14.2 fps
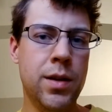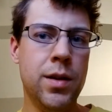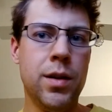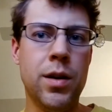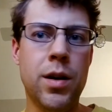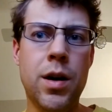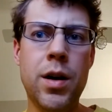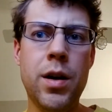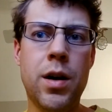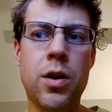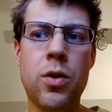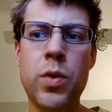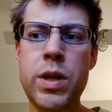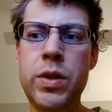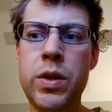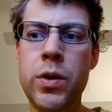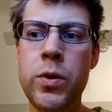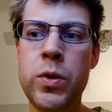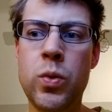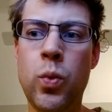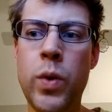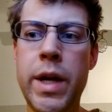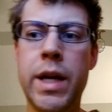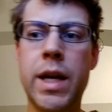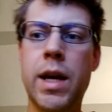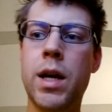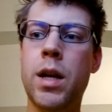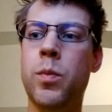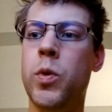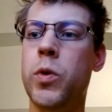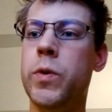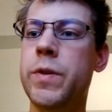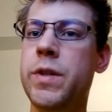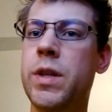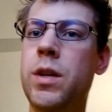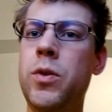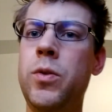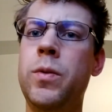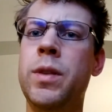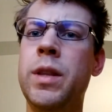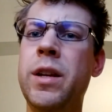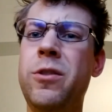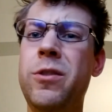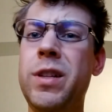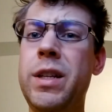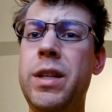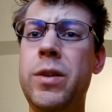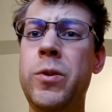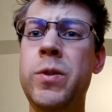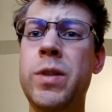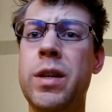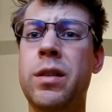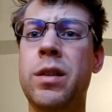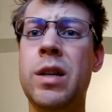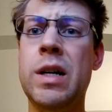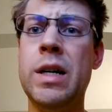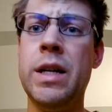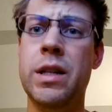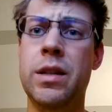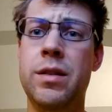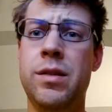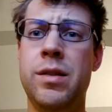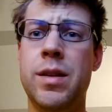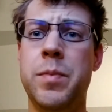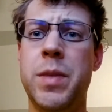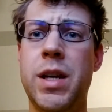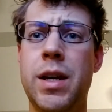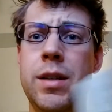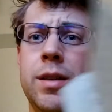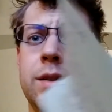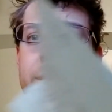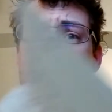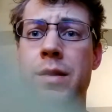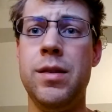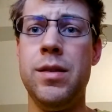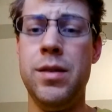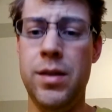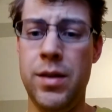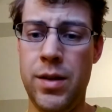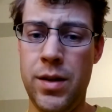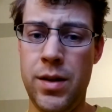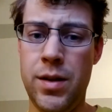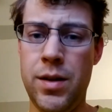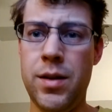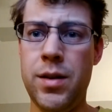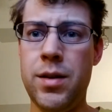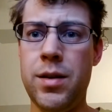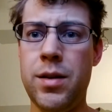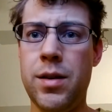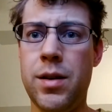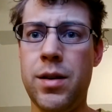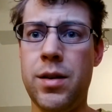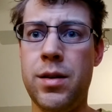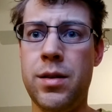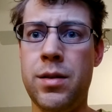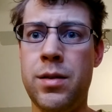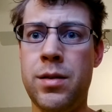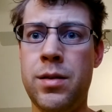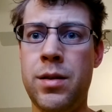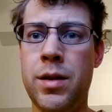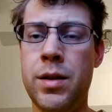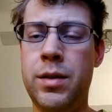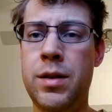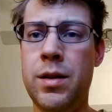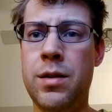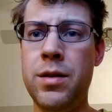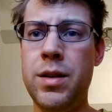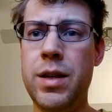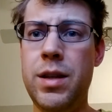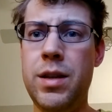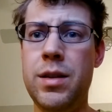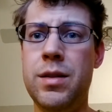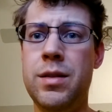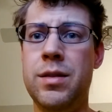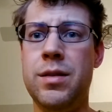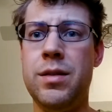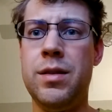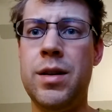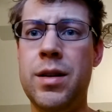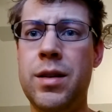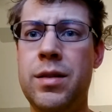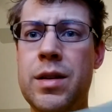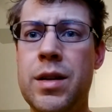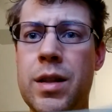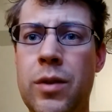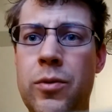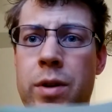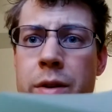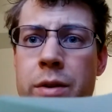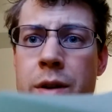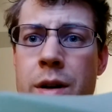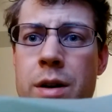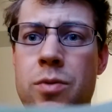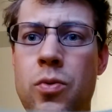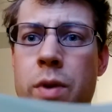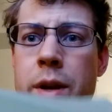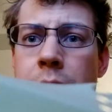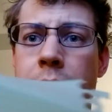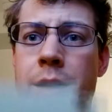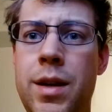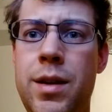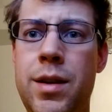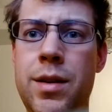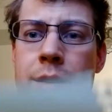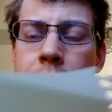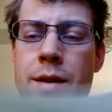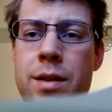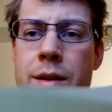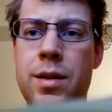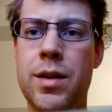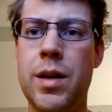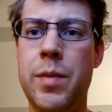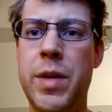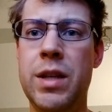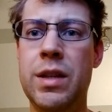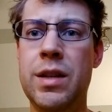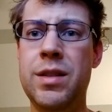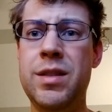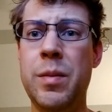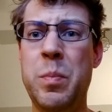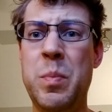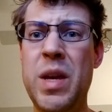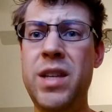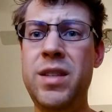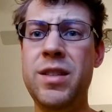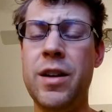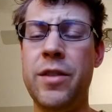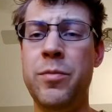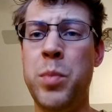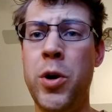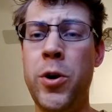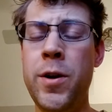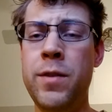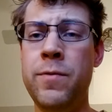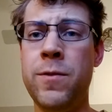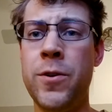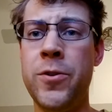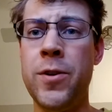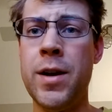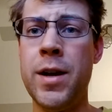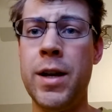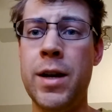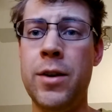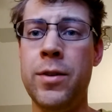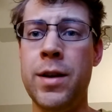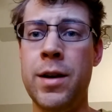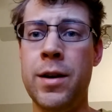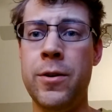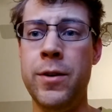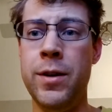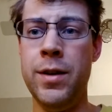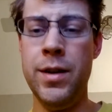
God always used weak animals. He literally used a lion in some cases. A donkey is not exactly what you'd call weak. I mean, it's a beast of burden, for crying out loud.